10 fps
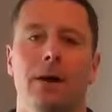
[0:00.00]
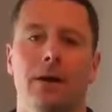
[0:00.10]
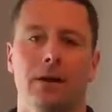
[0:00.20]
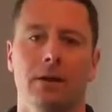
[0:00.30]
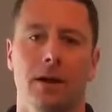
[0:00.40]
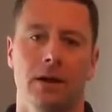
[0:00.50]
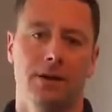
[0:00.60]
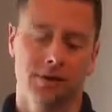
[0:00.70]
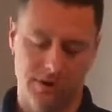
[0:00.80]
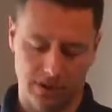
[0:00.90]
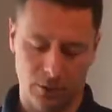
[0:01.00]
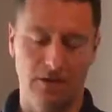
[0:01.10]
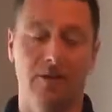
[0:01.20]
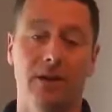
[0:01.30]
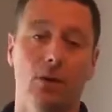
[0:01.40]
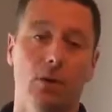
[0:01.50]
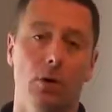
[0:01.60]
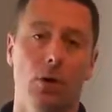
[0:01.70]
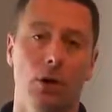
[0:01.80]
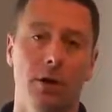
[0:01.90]
Hi there, just a quick
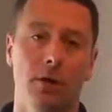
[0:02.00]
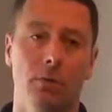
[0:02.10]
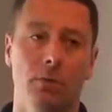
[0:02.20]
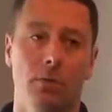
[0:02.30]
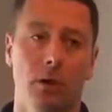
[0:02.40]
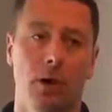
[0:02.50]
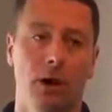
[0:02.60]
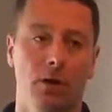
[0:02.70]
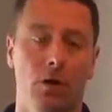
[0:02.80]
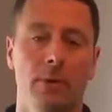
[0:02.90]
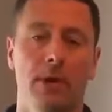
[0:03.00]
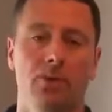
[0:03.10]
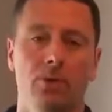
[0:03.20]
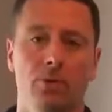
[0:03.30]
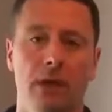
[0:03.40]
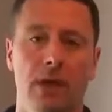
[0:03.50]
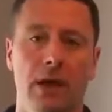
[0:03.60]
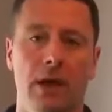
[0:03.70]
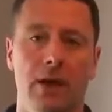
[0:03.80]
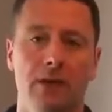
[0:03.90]
video on a common issue we
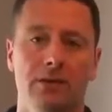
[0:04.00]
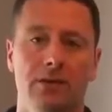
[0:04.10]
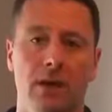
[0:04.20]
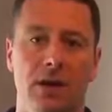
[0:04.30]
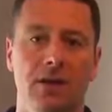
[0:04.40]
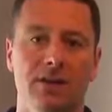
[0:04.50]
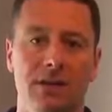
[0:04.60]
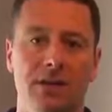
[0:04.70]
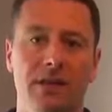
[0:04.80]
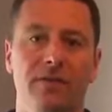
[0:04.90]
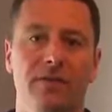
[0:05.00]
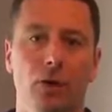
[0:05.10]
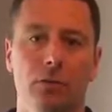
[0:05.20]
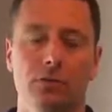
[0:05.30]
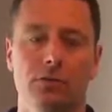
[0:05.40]
get, and it's an RCD fault.